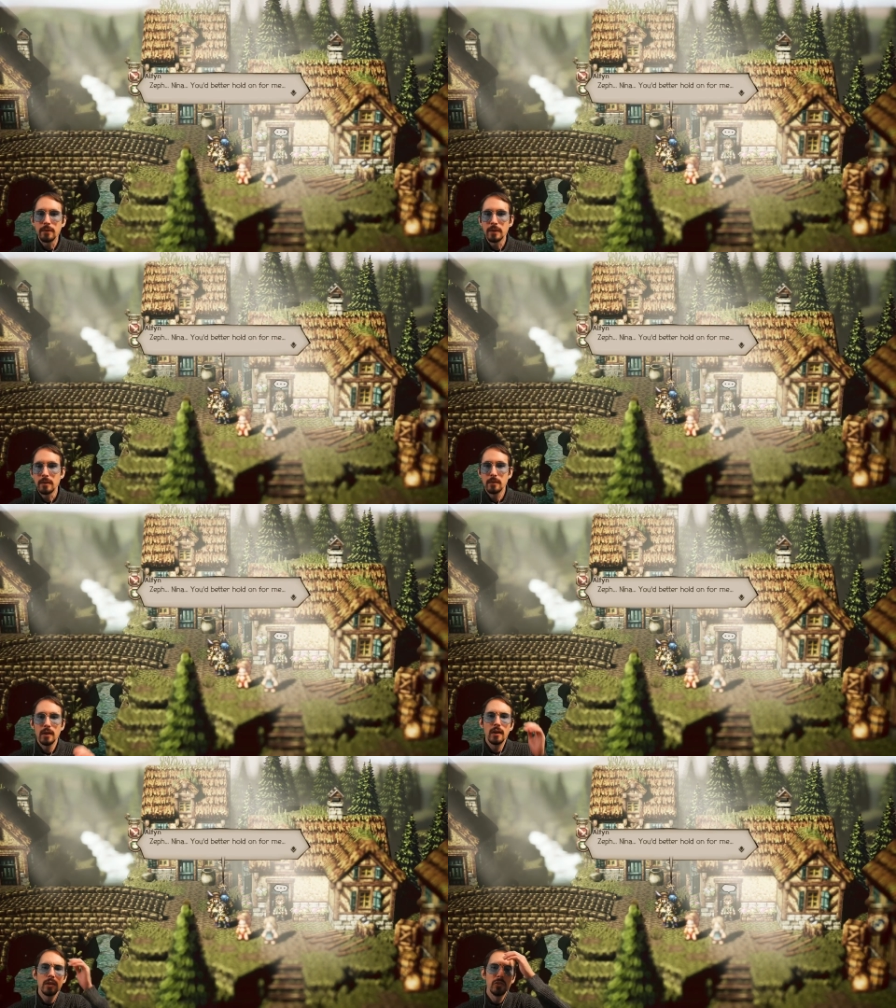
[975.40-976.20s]
Alfyn.
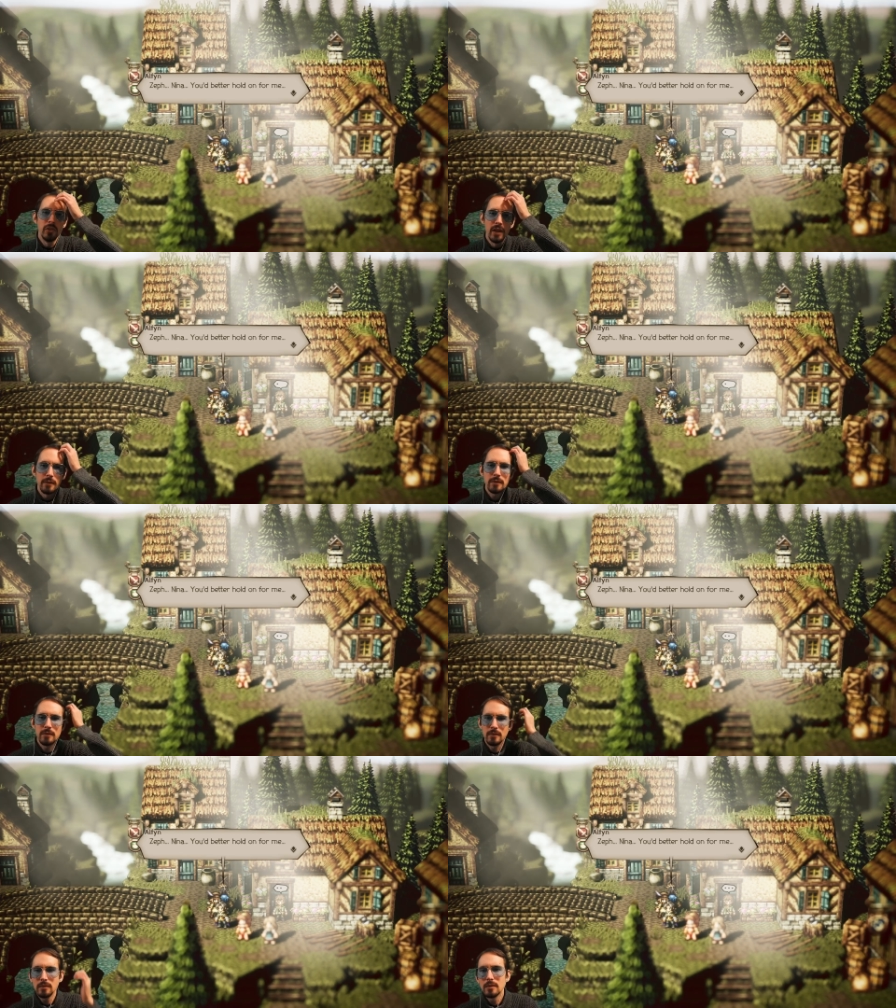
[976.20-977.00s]

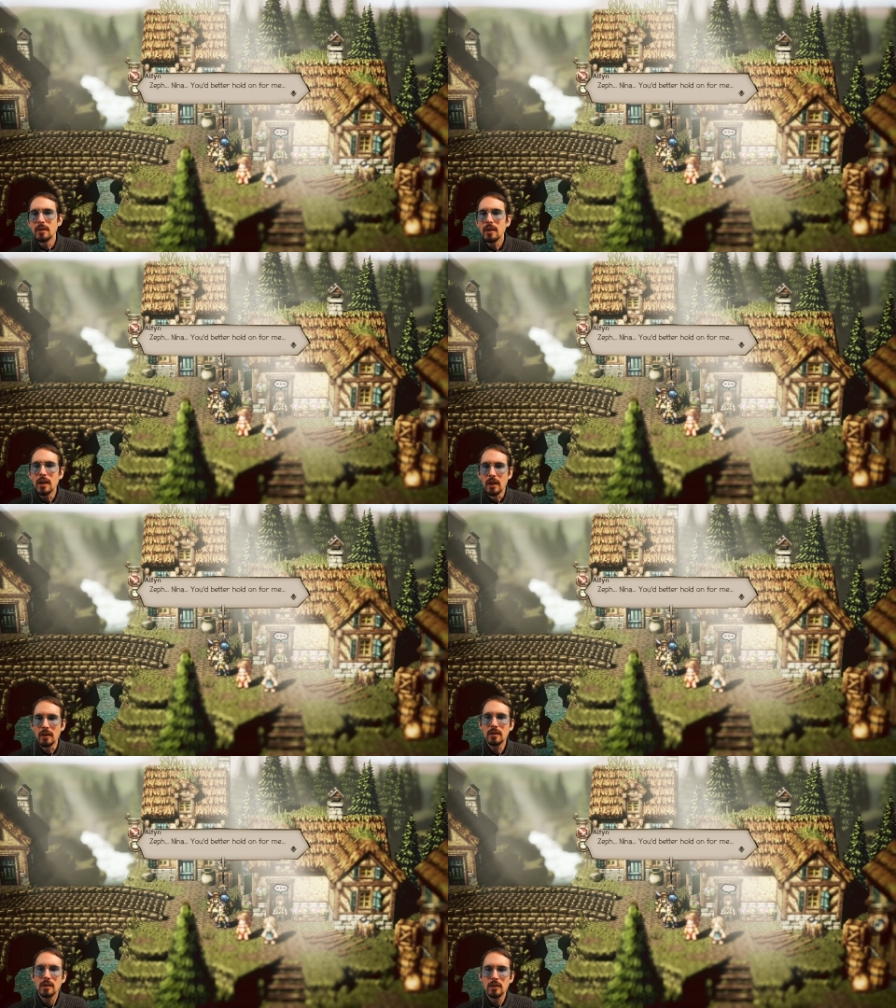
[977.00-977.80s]
Zeph,
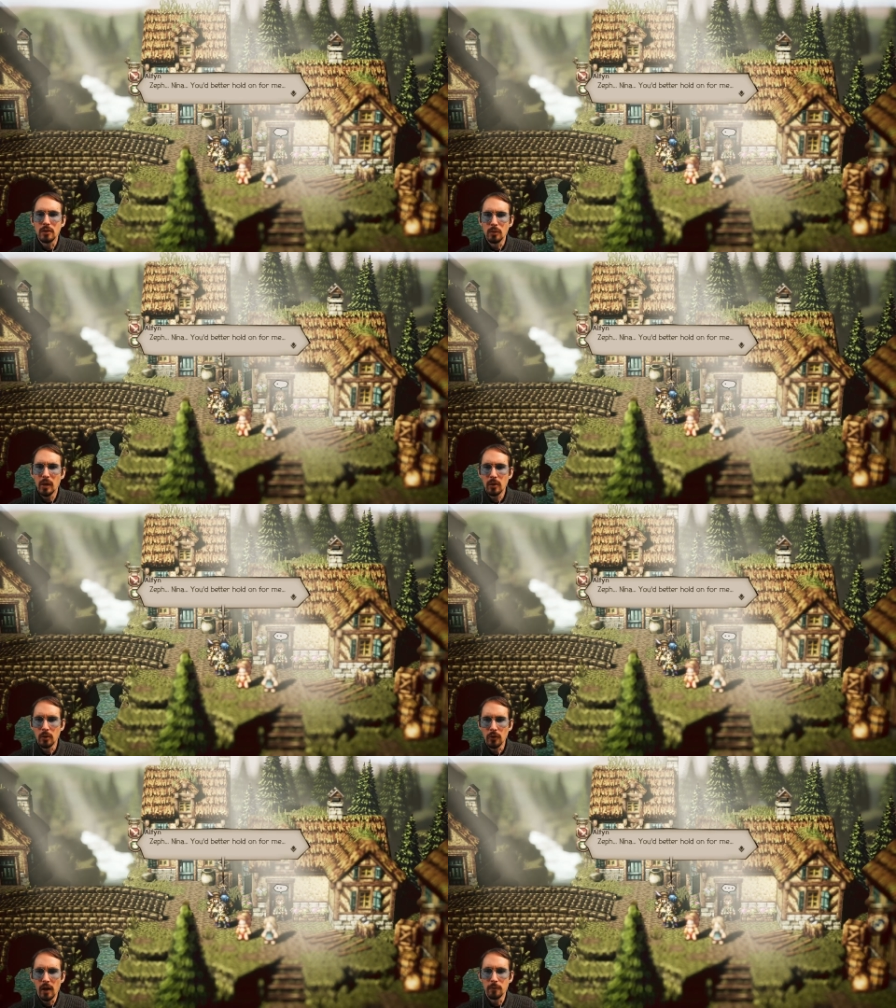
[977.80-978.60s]
Nina, you
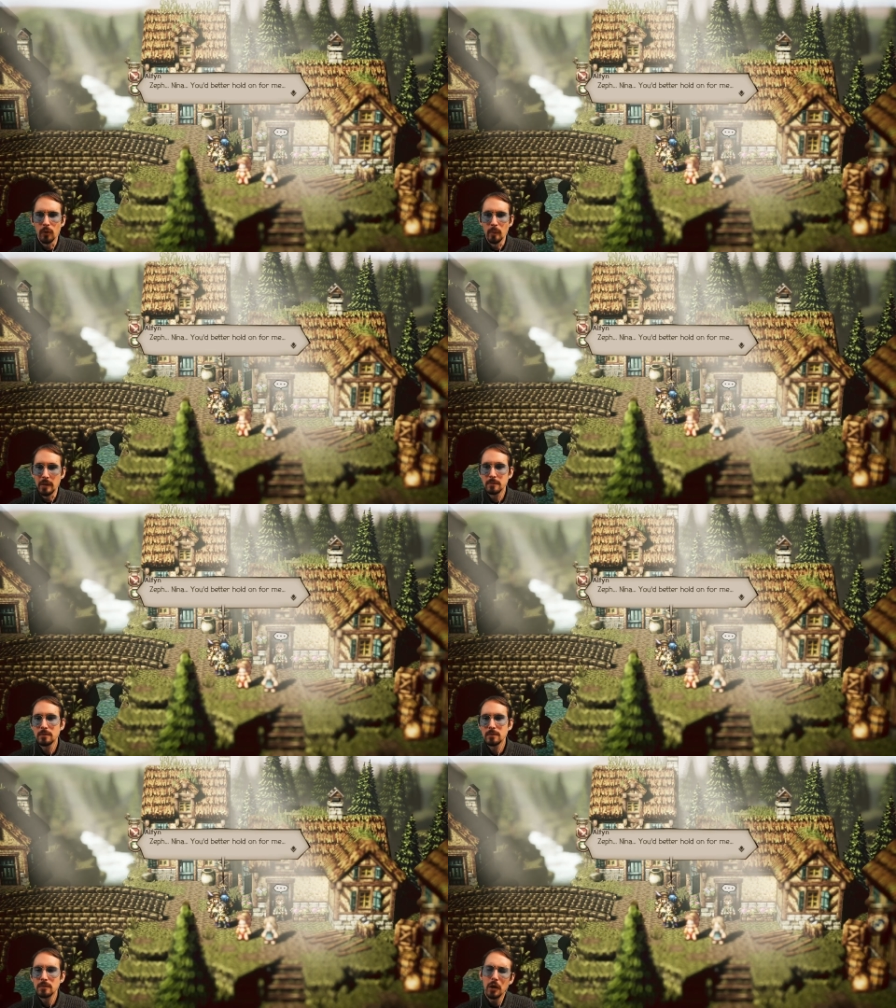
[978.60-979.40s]
better hold on for me.
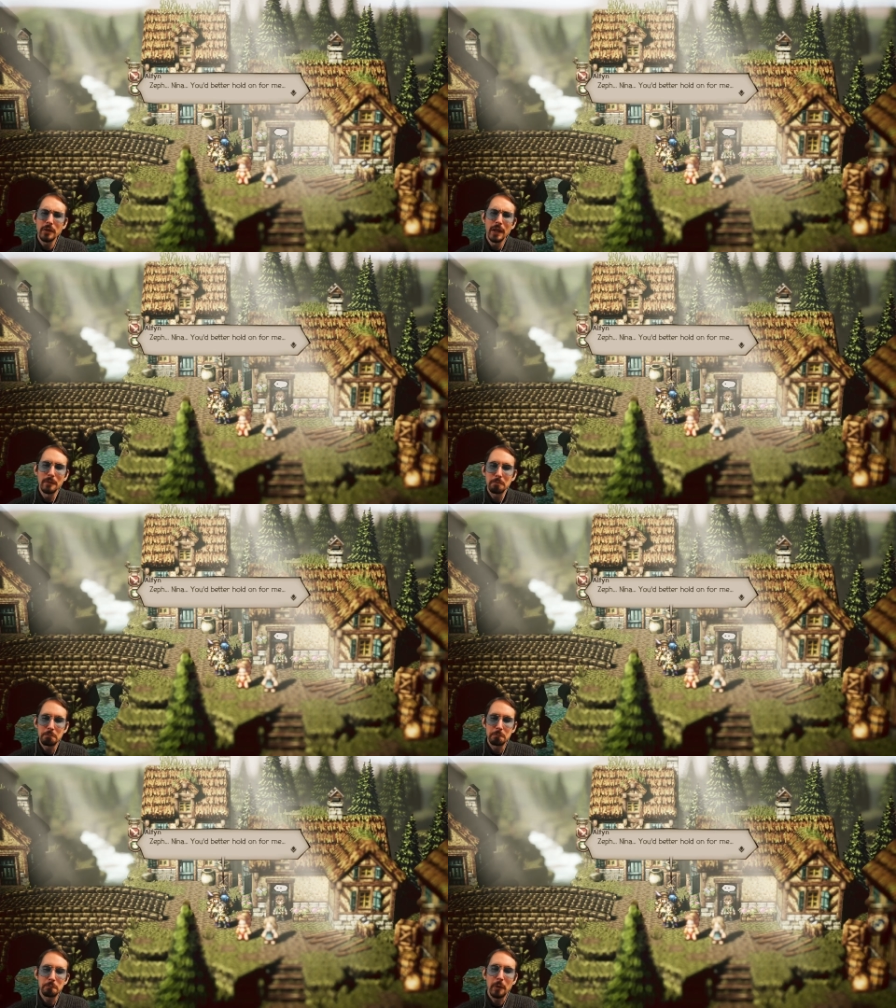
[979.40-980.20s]
Aren't they
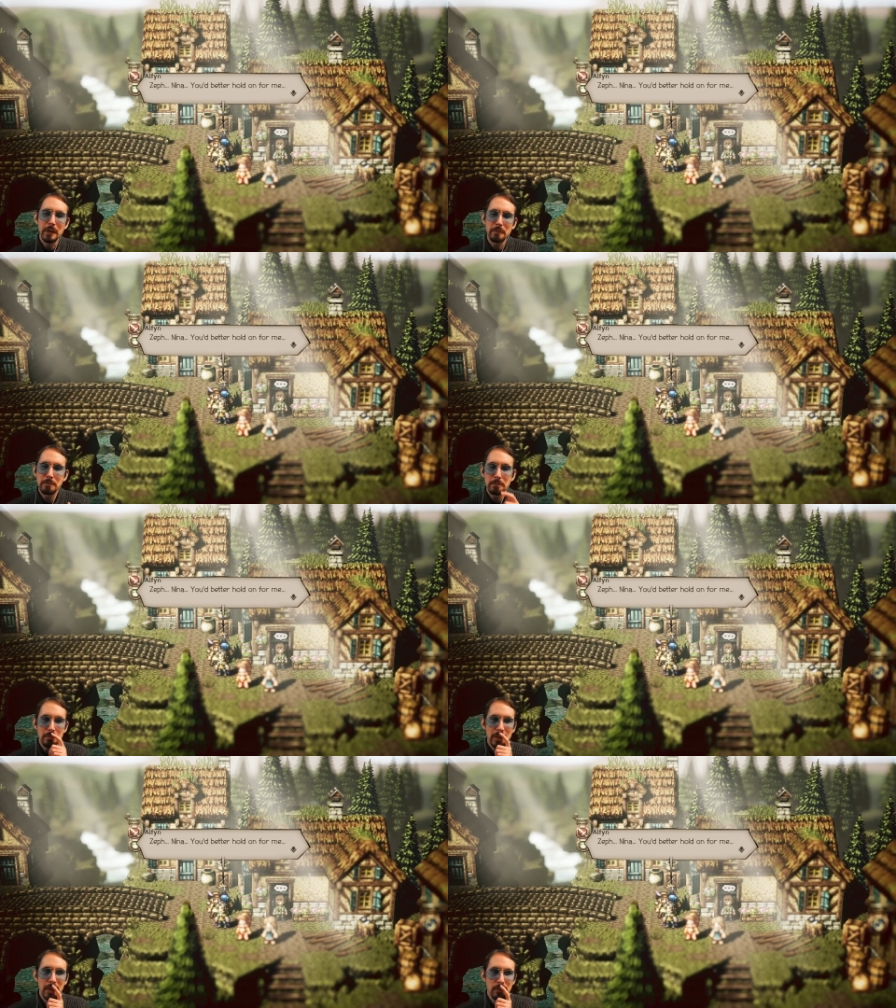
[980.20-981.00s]
right
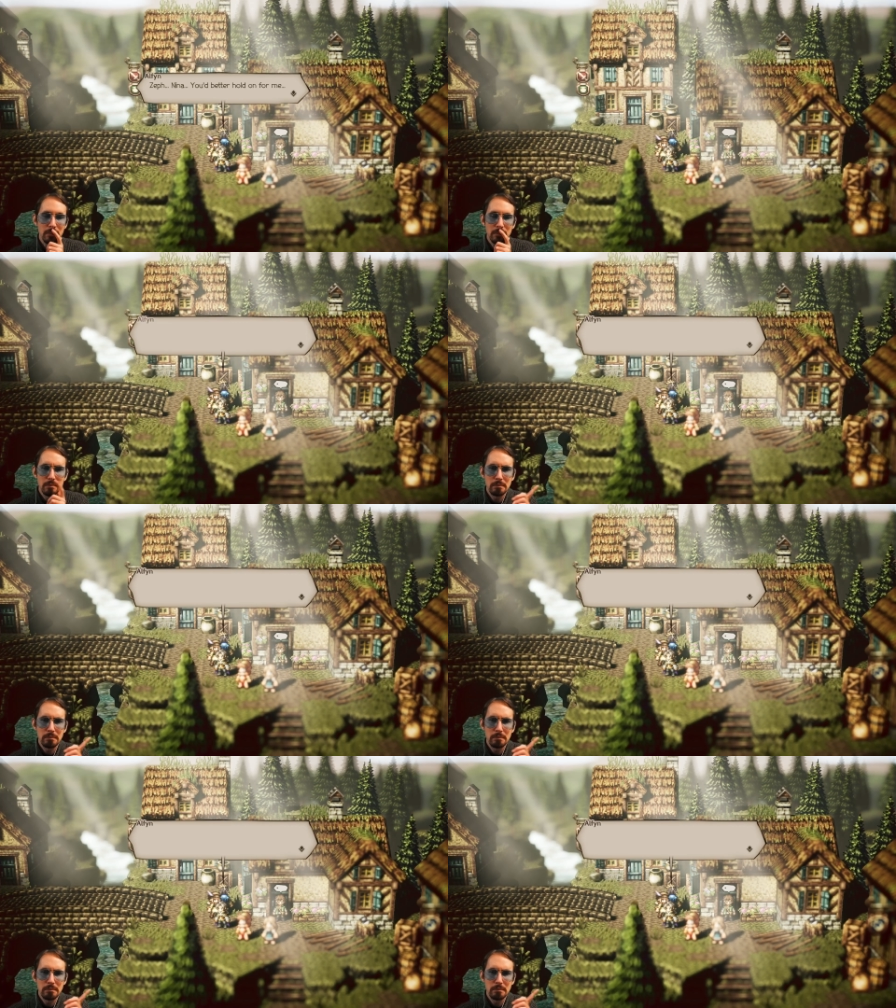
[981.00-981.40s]
here?